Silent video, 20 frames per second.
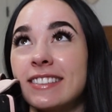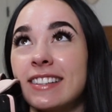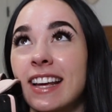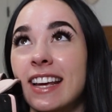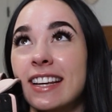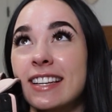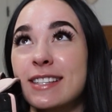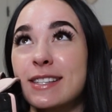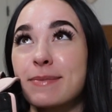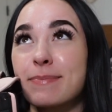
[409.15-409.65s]

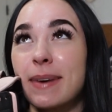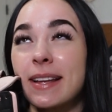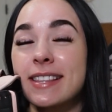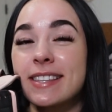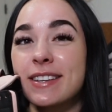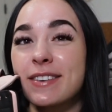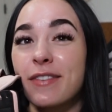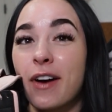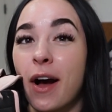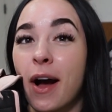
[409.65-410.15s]

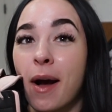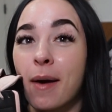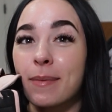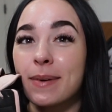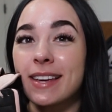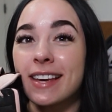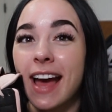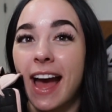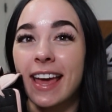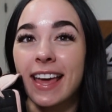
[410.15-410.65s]
expensive
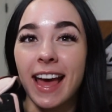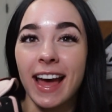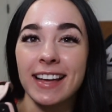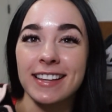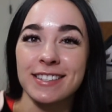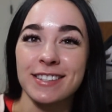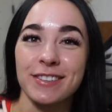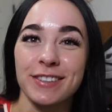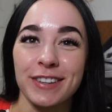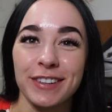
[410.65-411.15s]
hobby, I
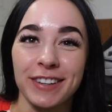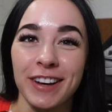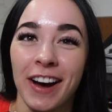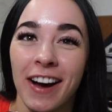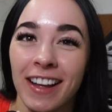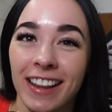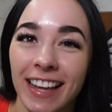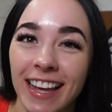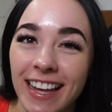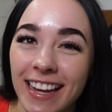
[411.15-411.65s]
guess you could
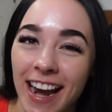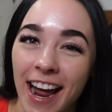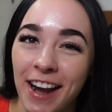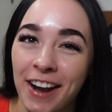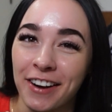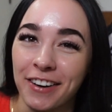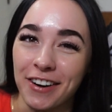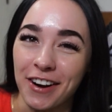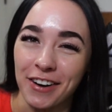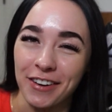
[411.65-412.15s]
call it. I
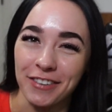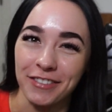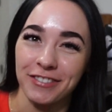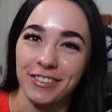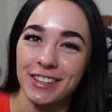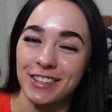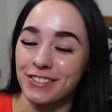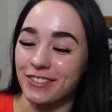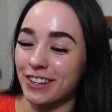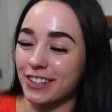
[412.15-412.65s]
don't know if
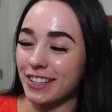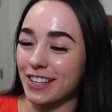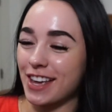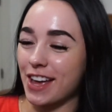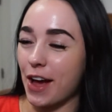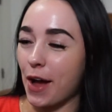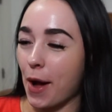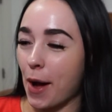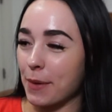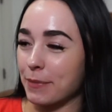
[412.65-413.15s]
it's really
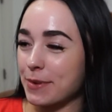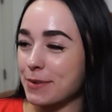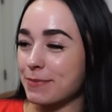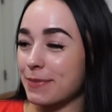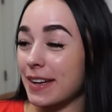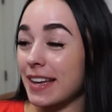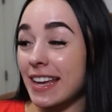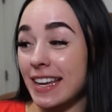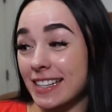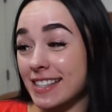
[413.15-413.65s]
a hobby,
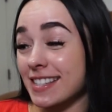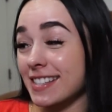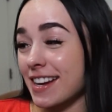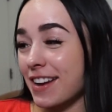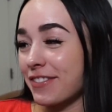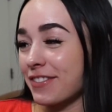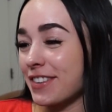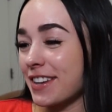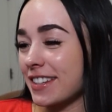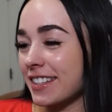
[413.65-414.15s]
but it's
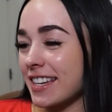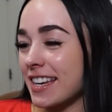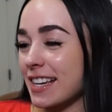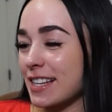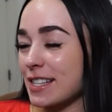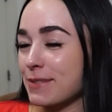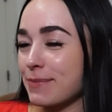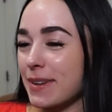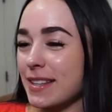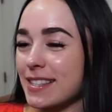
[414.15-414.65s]
definitely
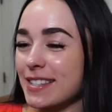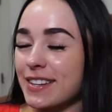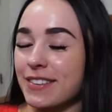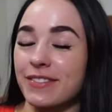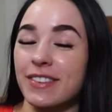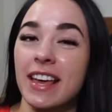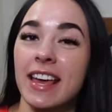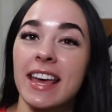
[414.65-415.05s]
expensive.